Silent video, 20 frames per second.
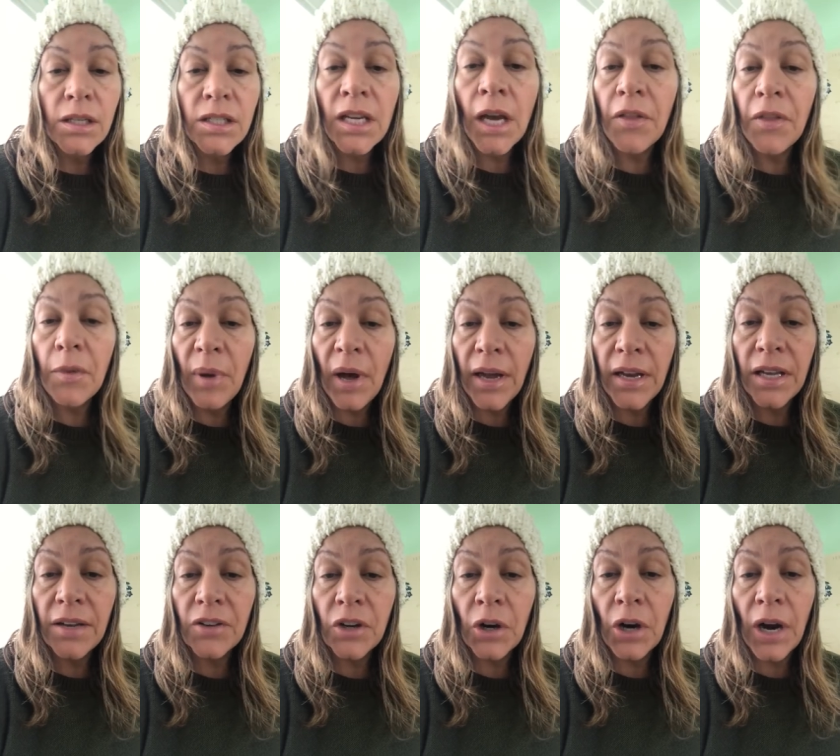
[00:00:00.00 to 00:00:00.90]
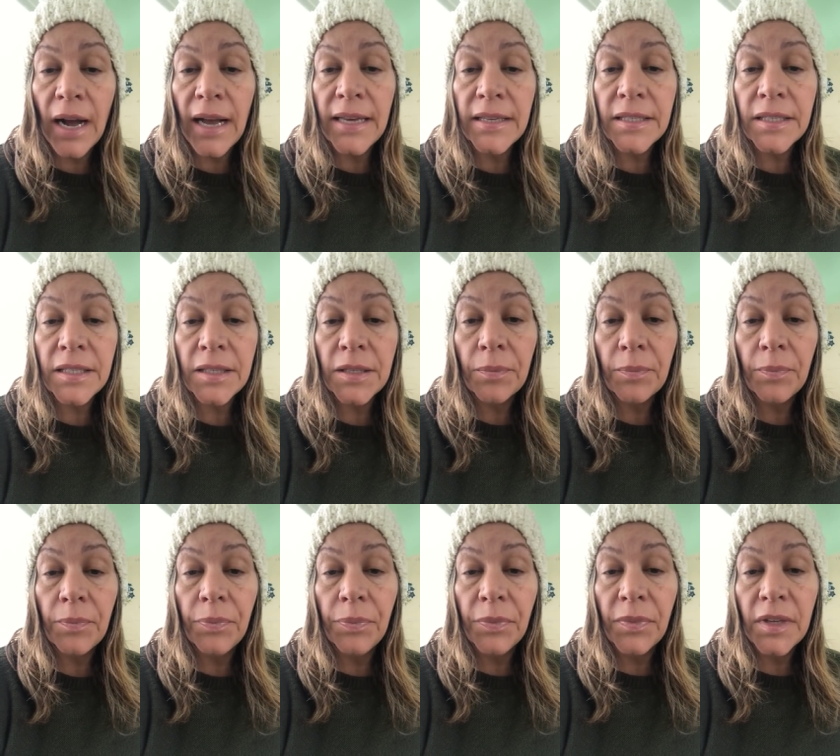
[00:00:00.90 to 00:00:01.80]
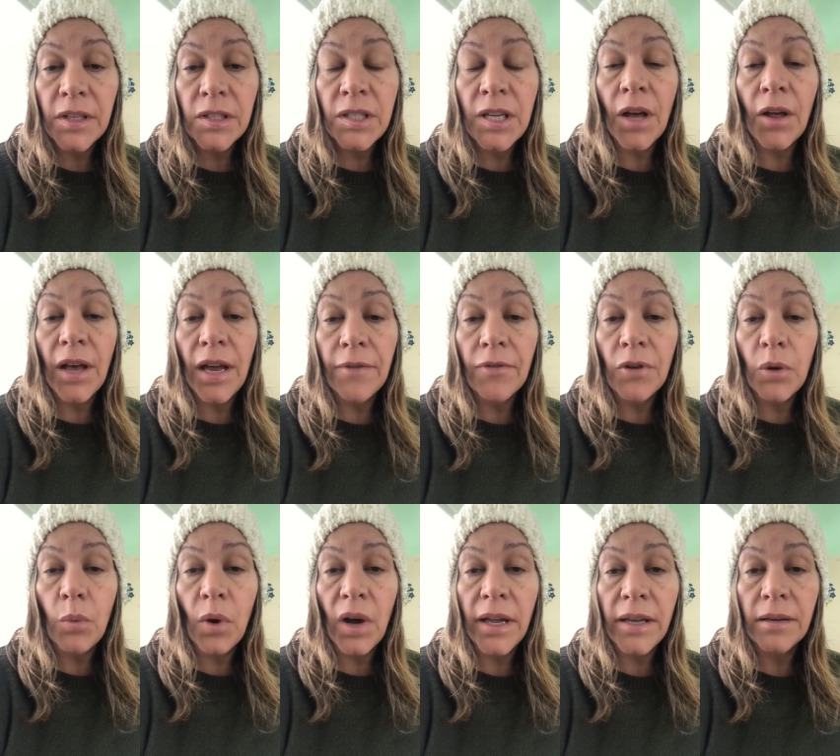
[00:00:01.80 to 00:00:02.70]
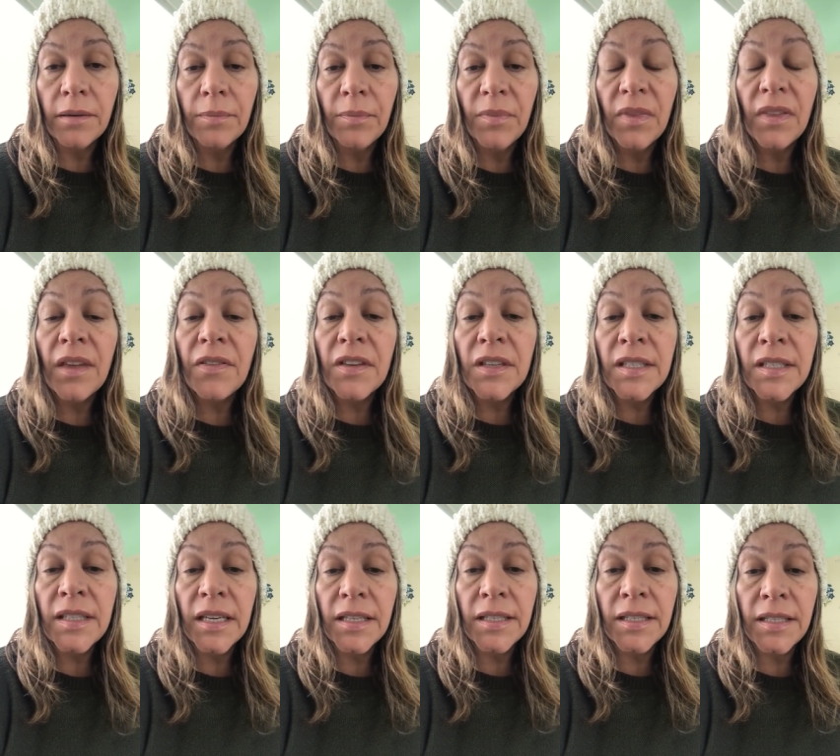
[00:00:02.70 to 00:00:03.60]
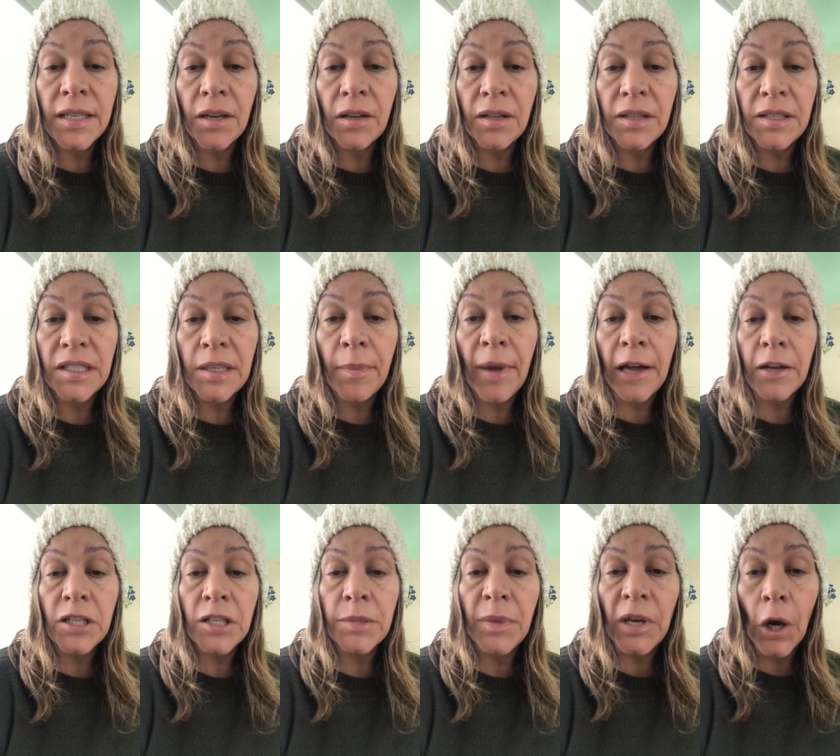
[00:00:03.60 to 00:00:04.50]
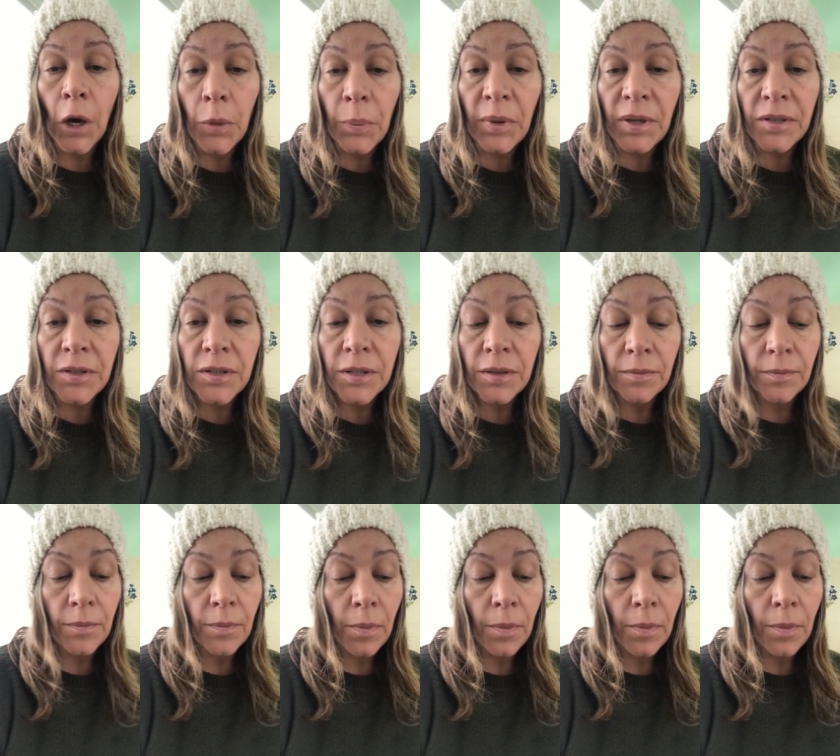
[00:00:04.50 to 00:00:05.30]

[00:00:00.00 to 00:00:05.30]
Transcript: tell the body of Christ, tell everyone that the sixth seal is about to be opened